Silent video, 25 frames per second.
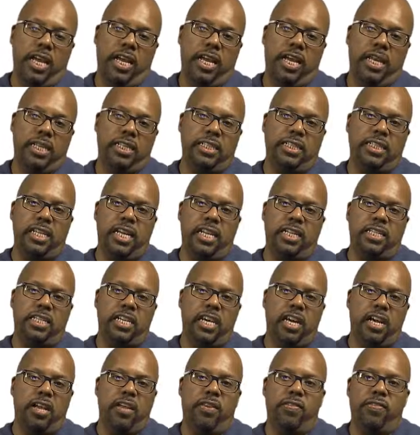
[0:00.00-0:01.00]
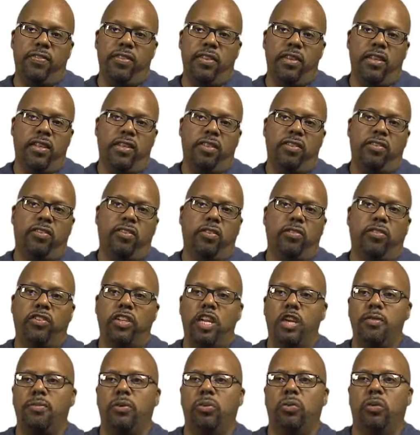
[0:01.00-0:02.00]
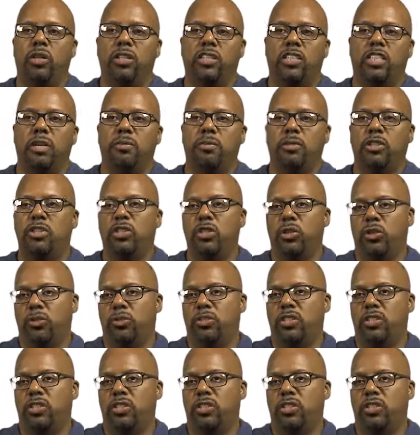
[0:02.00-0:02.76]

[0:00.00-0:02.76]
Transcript: is that, so statement 1 and statement 2.